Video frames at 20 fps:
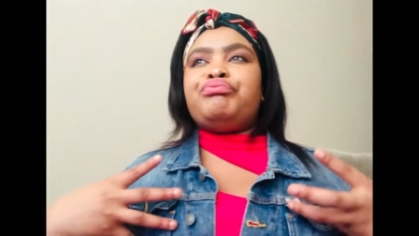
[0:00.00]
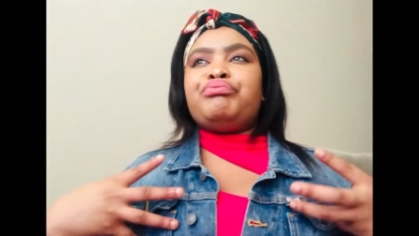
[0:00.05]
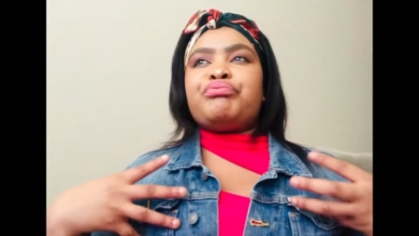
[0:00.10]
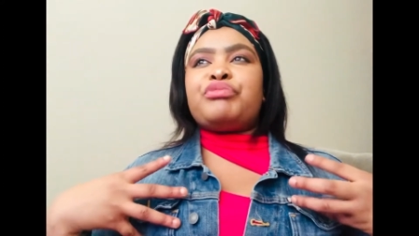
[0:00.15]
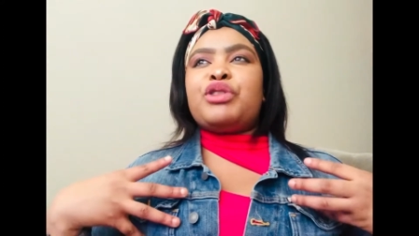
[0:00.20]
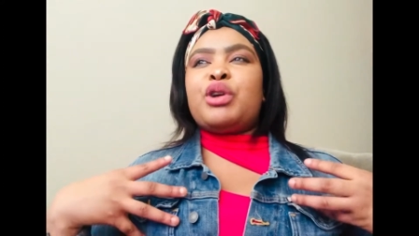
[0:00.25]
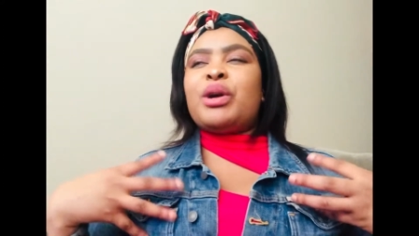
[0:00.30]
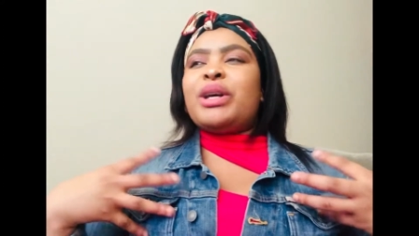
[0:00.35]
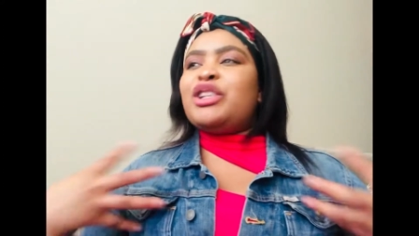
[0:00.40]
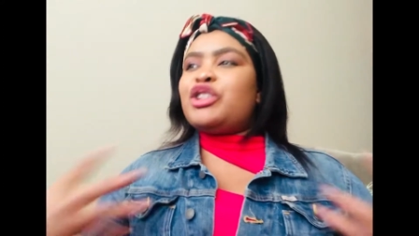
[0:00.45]

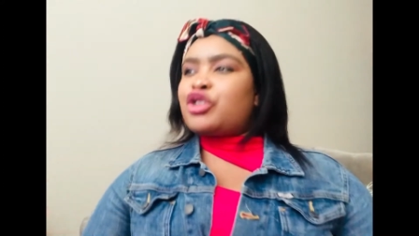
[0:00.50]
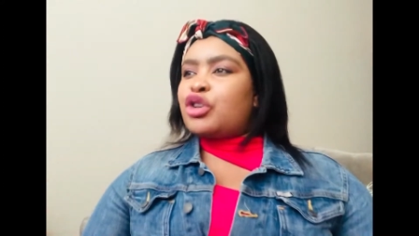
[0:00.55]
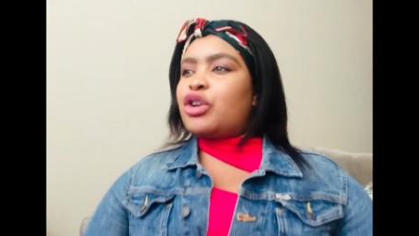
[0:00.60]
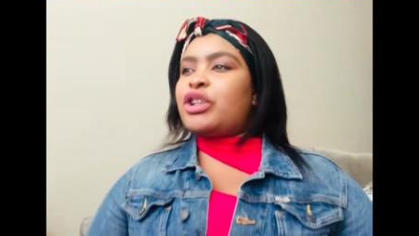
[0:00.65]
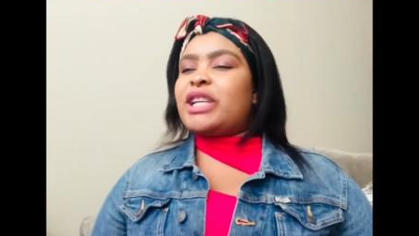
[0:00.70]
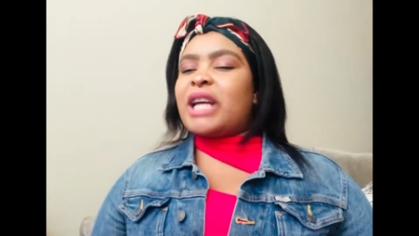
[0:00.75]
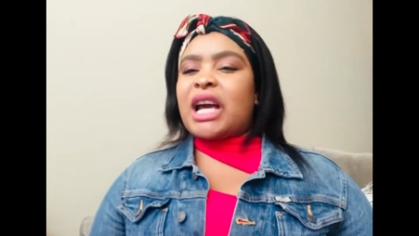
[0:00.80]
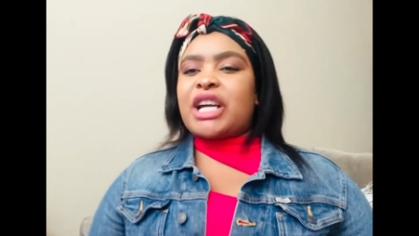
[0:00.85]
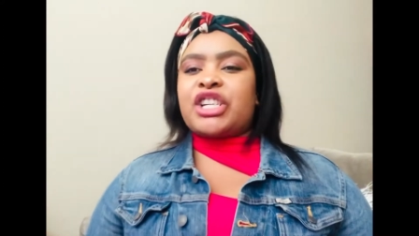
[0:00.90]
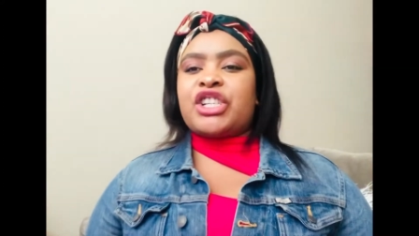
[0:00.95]

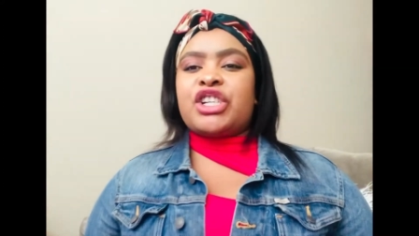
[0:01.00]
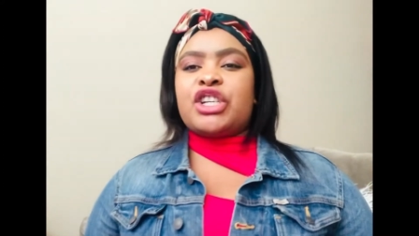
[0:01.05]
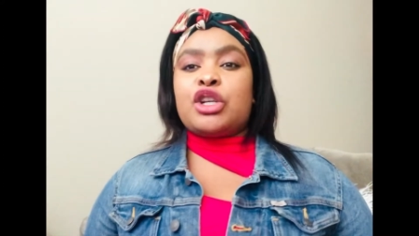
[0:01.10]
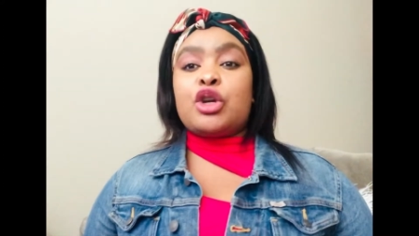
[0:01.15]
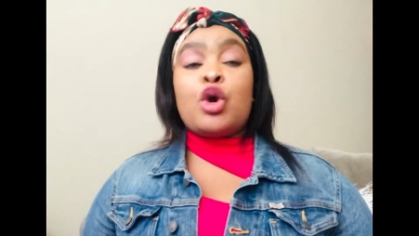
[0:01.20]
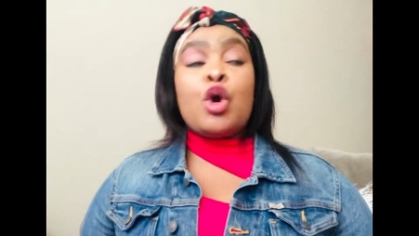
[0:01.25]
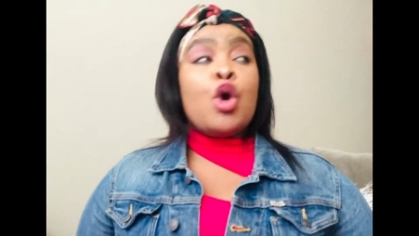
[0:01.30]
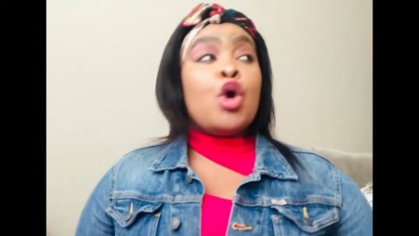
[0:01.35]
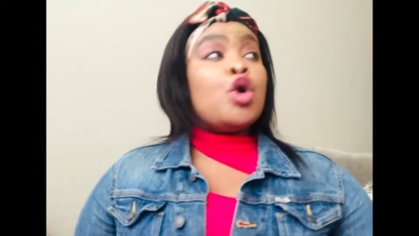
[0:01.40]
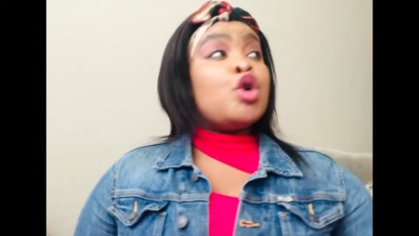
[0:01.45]
introduction
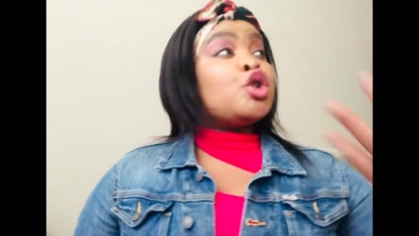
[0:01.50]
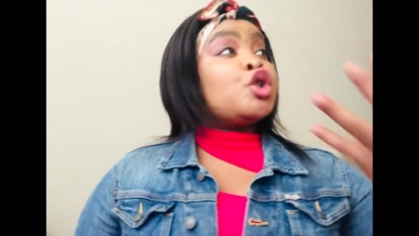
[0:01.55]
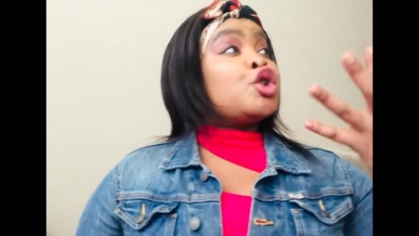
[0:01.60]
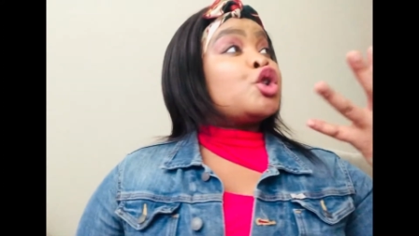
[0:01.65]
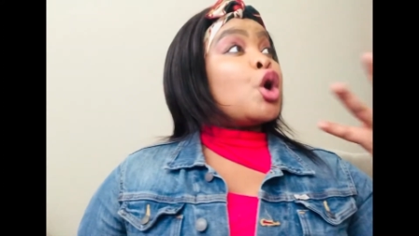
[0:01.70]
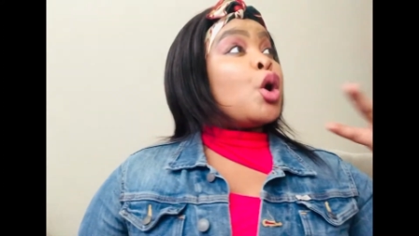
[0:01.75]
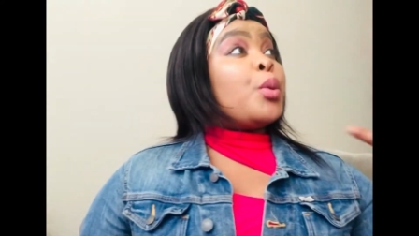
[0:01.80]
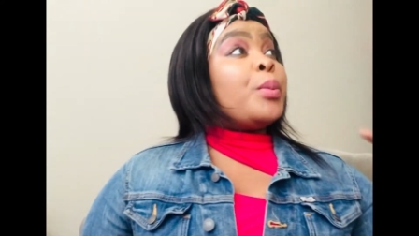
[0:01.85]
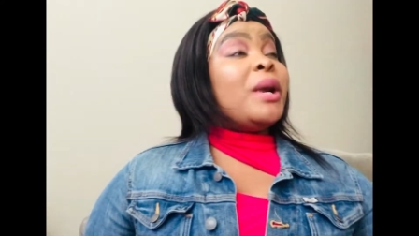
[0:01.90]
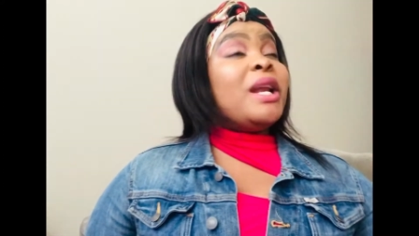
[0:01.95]

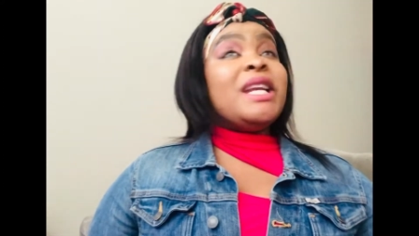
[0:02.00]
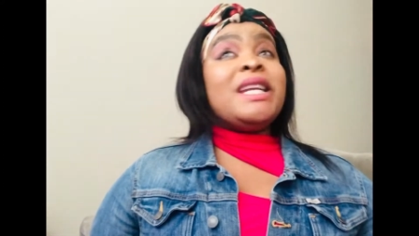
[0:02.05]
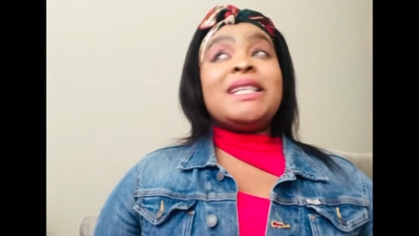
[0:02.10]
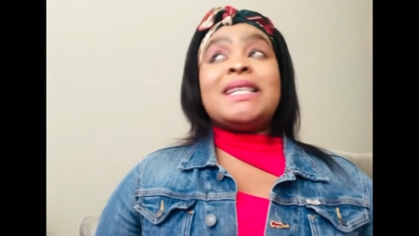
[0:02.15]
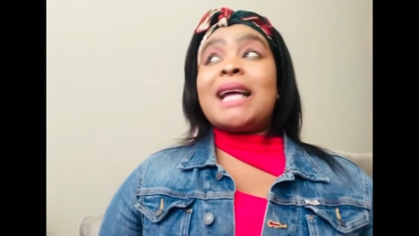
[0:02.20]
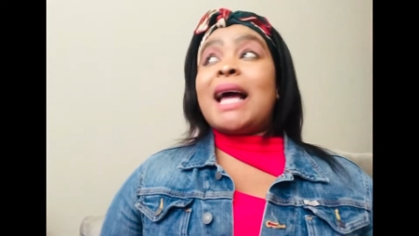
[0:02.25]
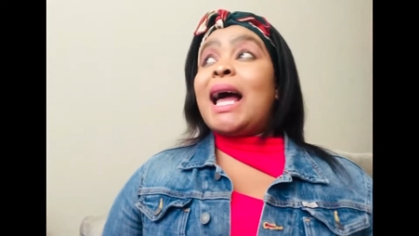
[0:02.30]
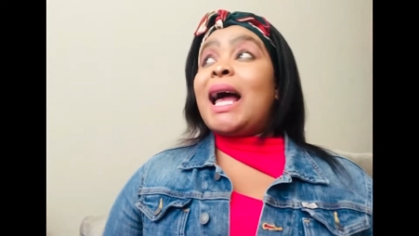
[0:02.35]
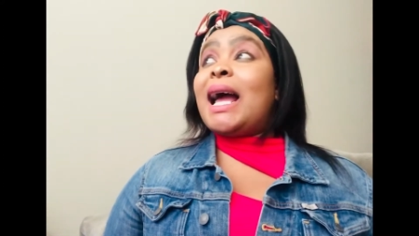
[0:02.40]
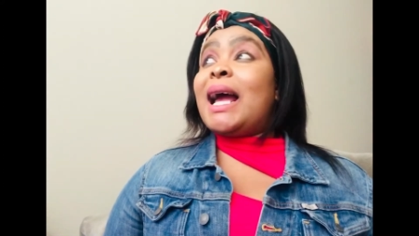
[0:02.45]
so many
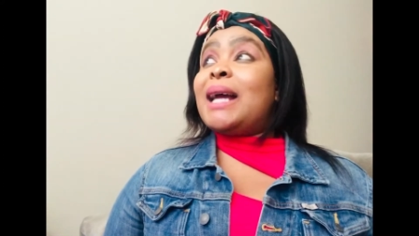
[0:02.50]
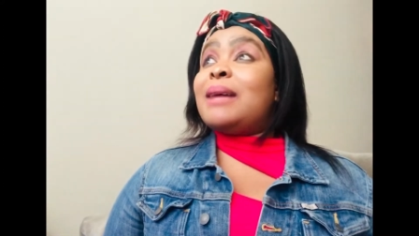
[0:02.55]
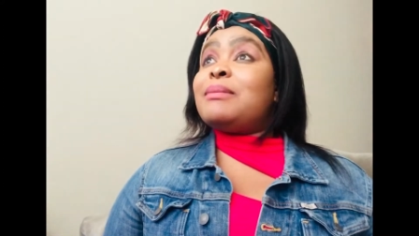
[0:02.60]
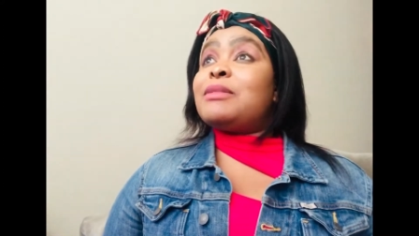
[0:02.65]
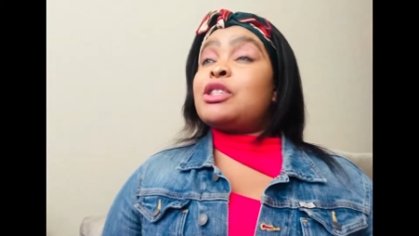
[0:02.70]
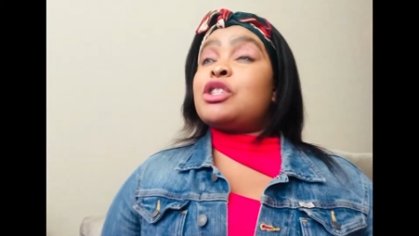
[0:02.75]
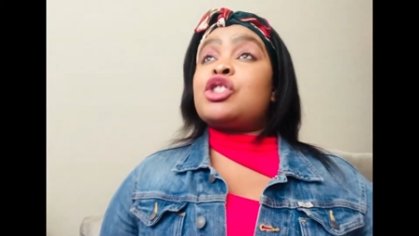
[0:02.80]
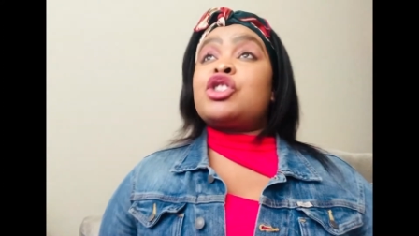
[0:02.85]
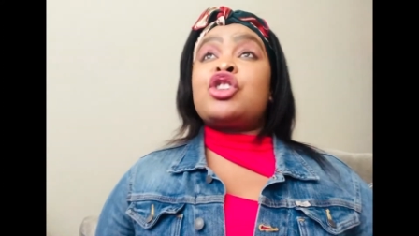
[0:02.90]
times